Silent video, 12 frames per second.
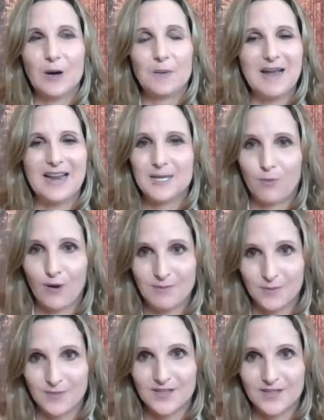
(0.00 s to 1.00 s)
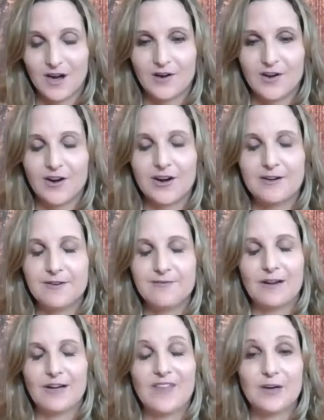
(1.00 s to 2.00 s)
made an appointment with a doctor and
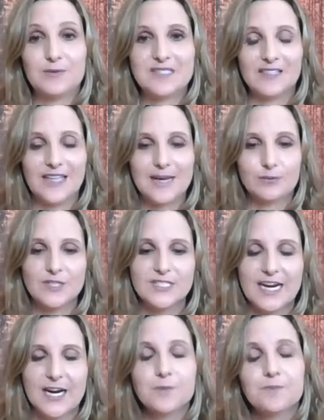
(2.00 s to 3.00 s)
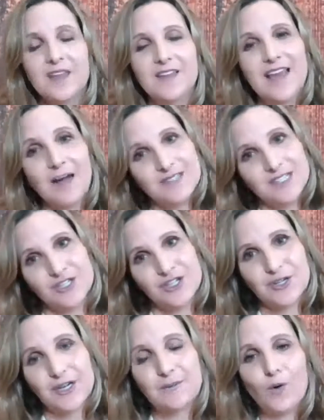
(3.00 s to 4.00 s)
found out that it was a labral tear. And that was a
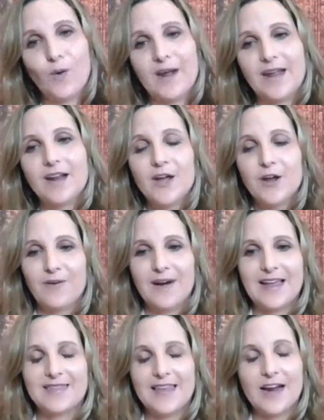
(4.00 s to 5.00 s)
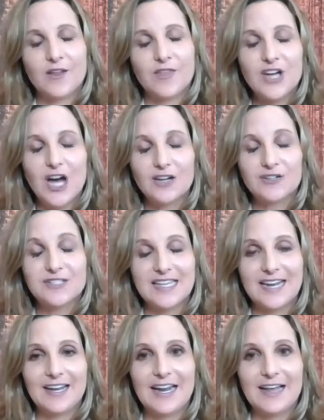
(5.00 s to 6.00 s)
turning point right there. The doctor
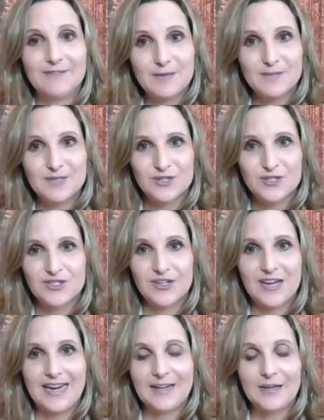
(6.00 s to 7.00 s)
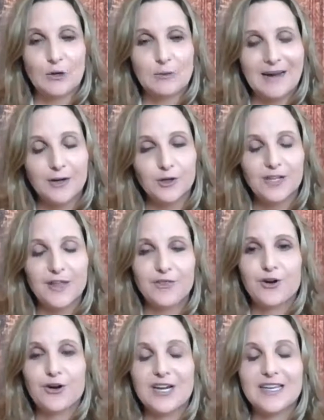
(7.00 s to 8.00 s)
said I could have hip surgery, in my early
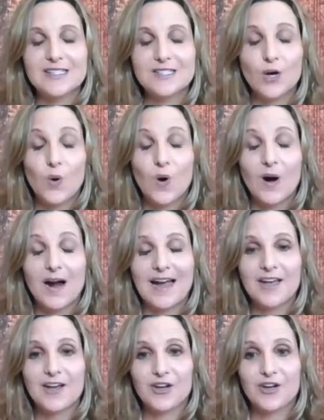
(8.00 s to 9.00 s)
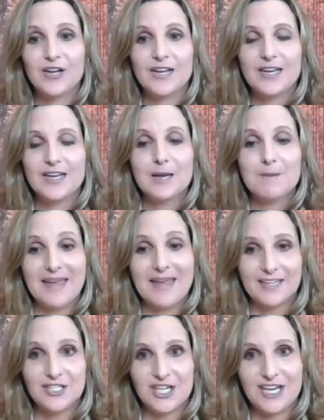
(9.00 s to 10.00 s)
30s, or I could
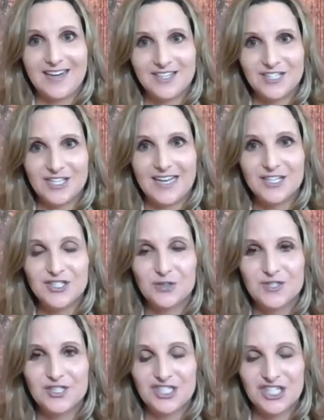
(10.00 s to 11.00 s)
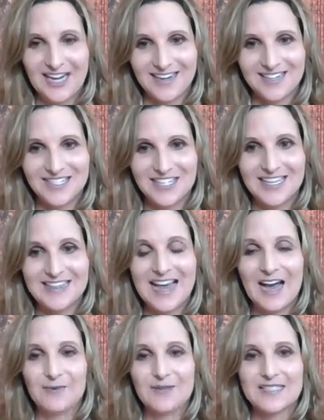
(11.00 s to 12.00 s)
make a change. And I chose change. And
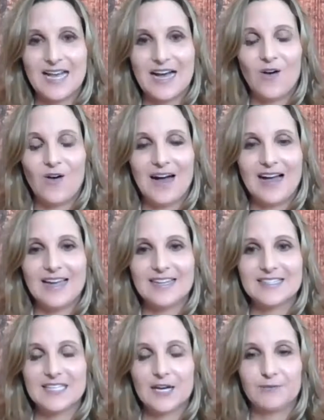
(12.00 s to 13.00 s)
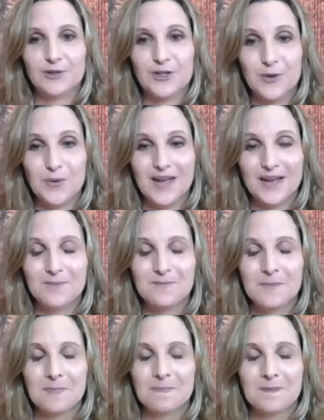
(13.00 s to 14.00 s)
that was how I discovered yoga.